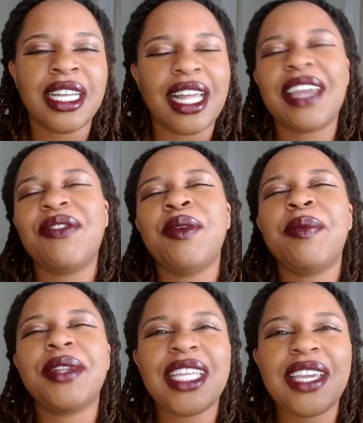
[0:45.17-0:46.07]
If you
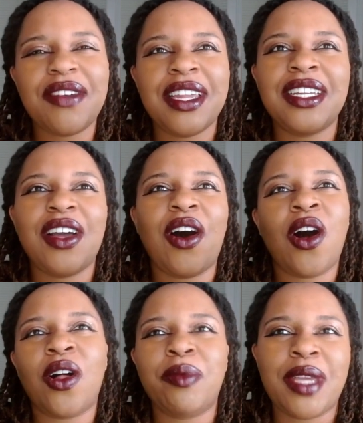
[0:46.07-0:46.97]
believe in
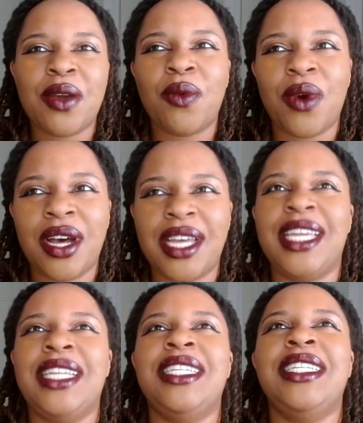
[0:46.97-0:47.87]
all being
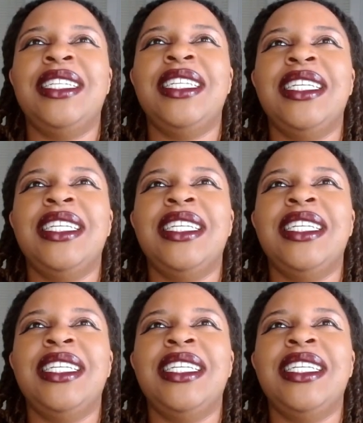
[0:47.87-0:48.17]
one,